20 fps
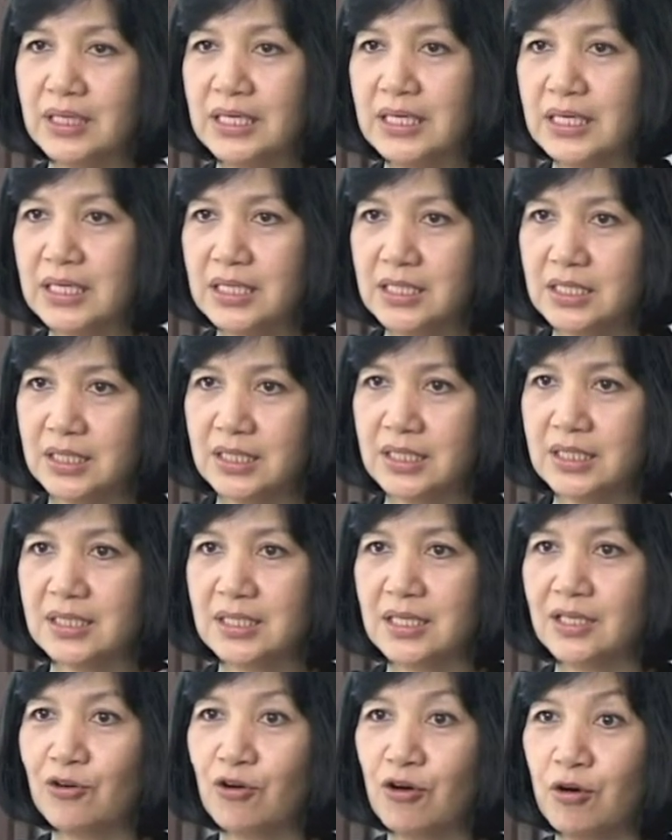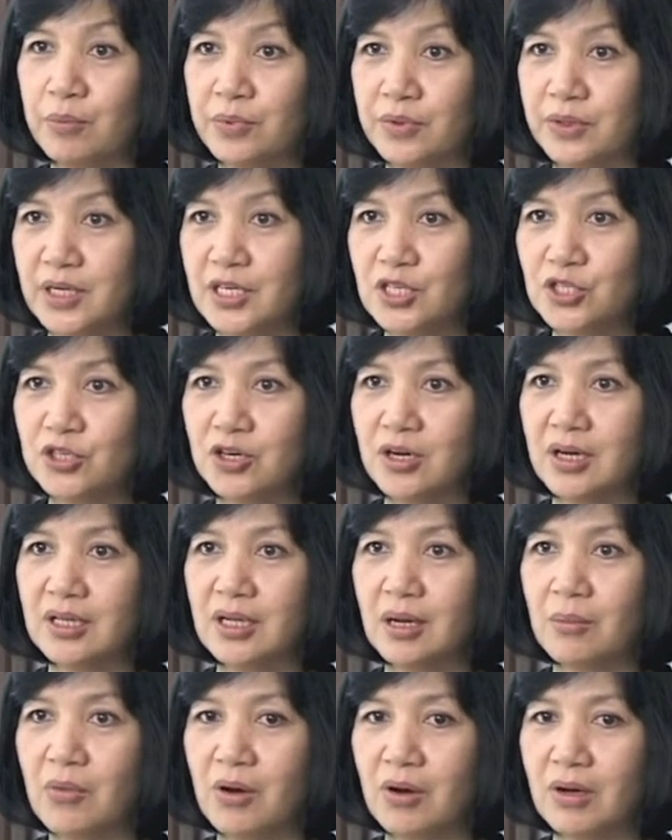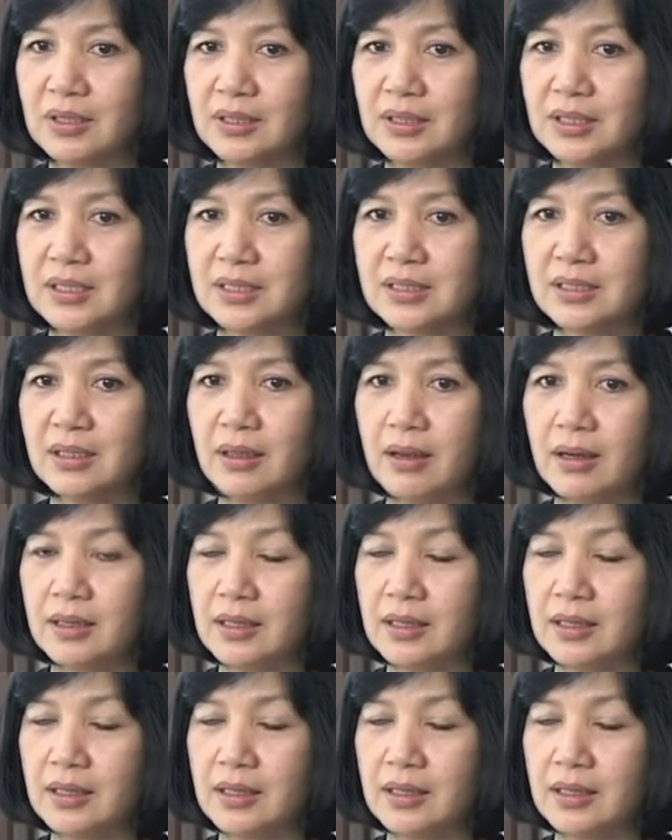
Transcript: linkages and cooperation among these